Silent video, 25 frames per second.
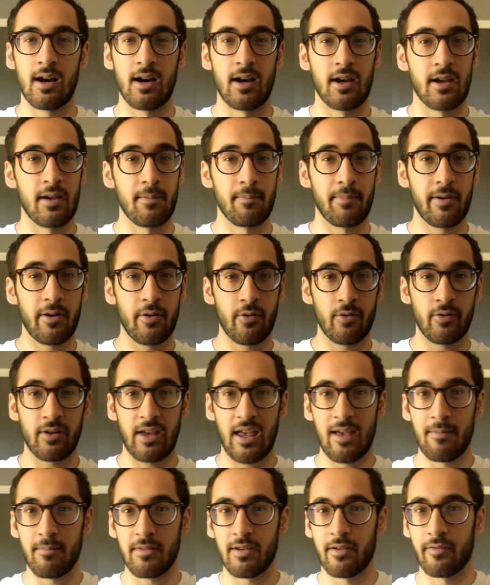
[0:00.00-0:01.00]
Imperial
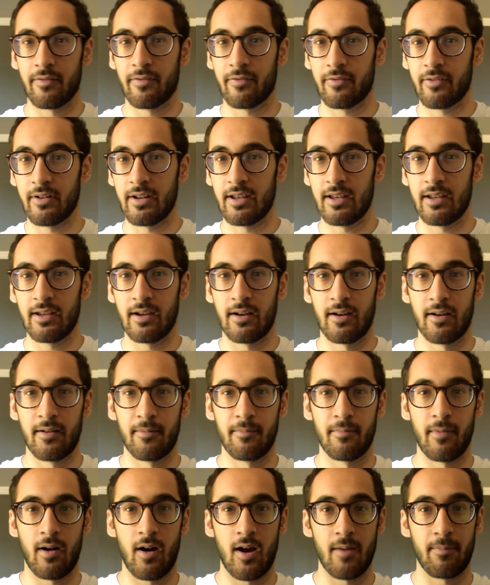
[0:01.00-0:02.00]
gave me a free
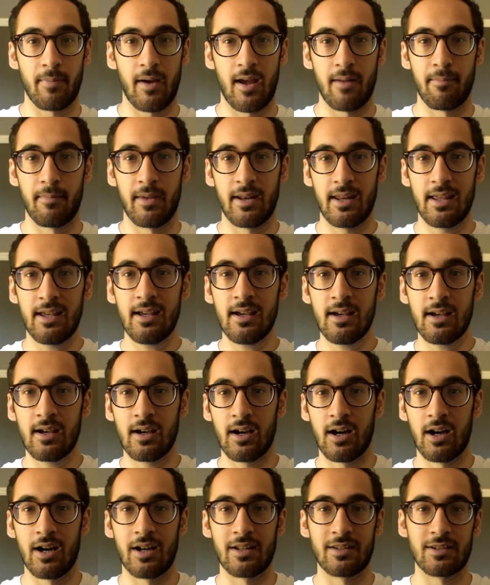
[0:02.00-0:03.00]
iPad mini
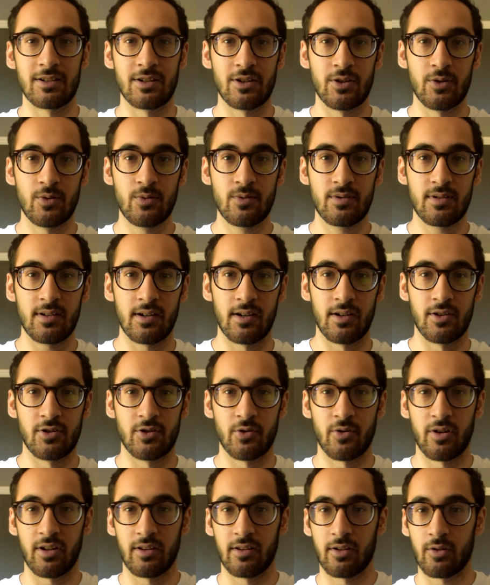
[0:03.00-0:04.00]
to use
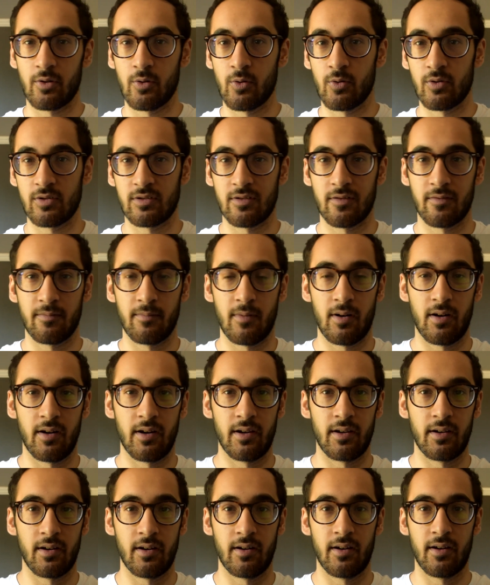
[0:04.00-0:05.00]
during the course of
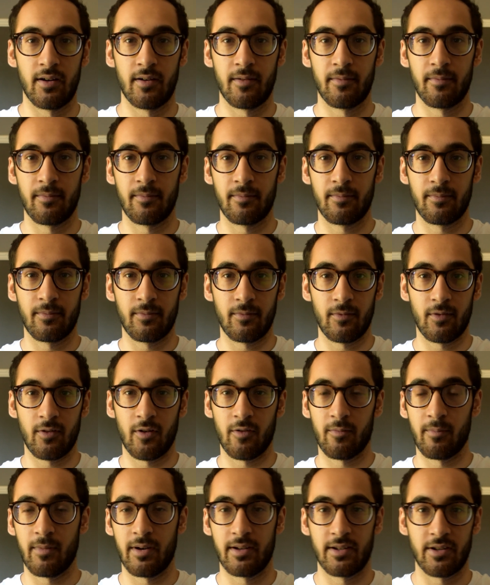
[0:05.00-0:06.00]

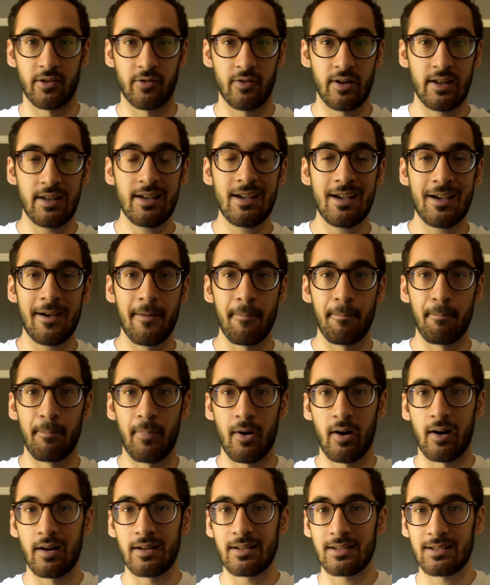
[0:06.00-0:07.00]
my degree,
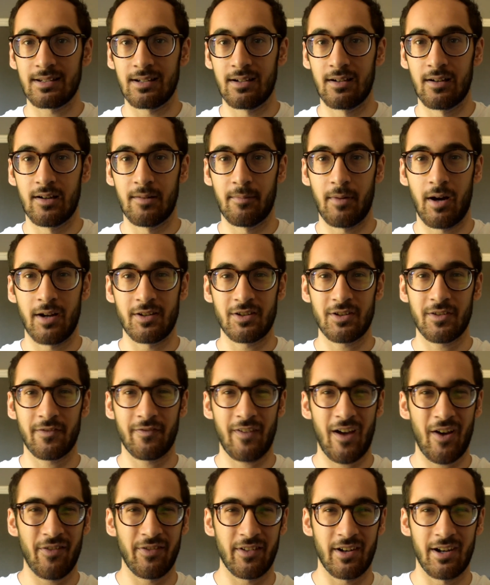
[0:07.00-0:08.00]
but I just
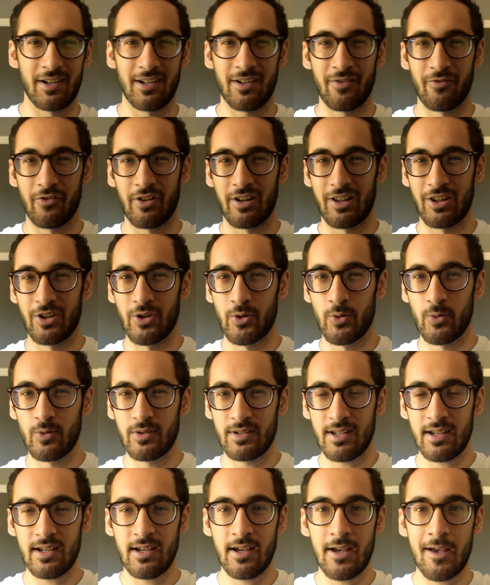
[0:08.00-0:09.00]
found that I didn't really use
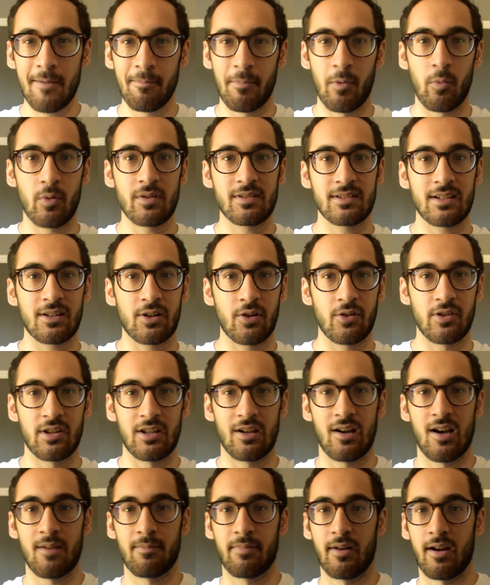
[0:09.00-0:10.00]
it. But once I got the
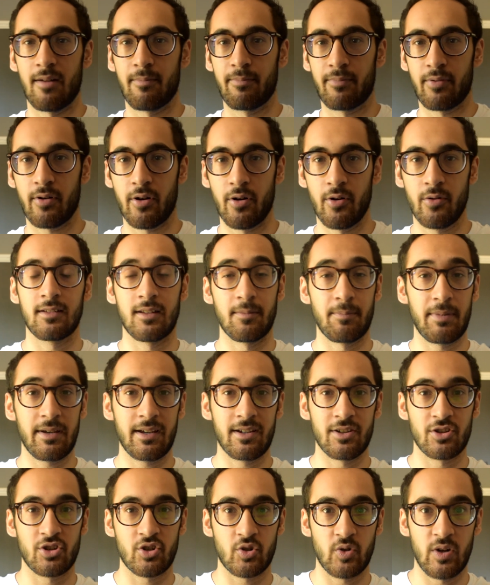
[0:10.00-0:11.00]
iPad Pro, the bigger
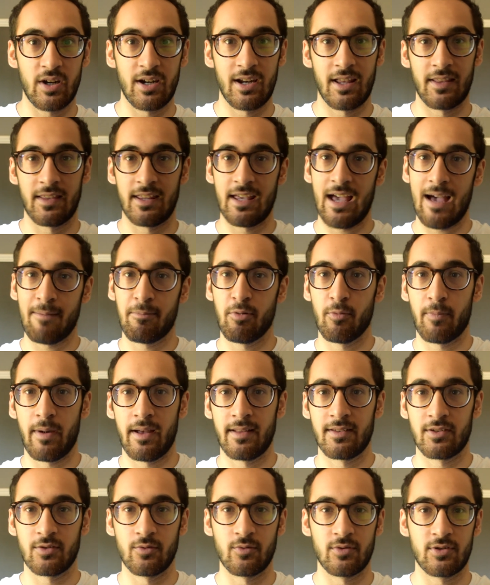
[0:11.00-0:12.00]
screen and the Apple
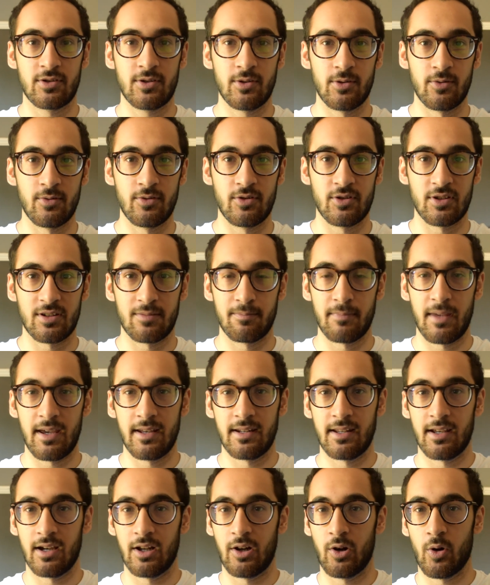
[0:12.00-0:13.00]
Pencil too just made
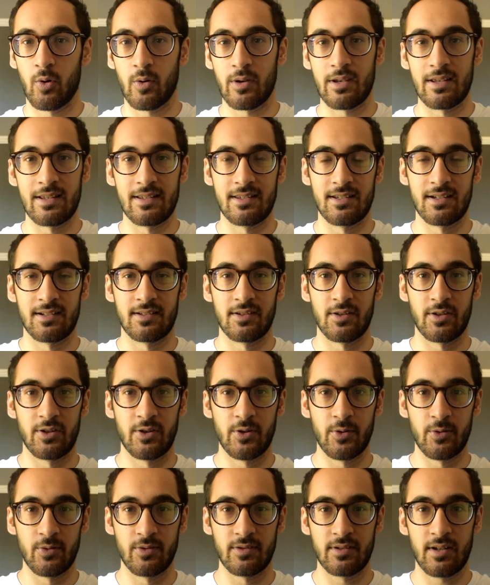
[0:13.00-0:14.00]
it a lot easier to
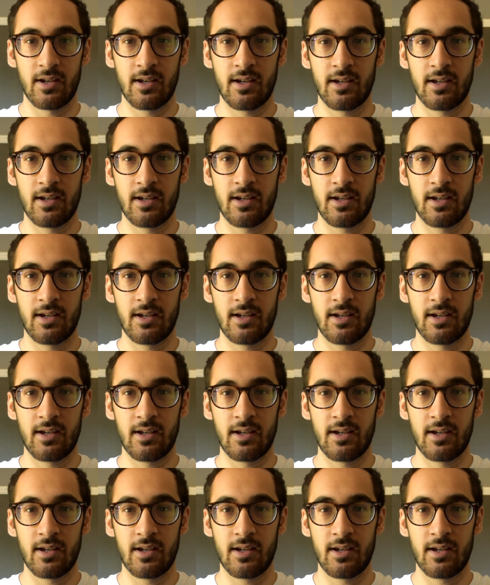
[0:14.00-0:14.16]
use.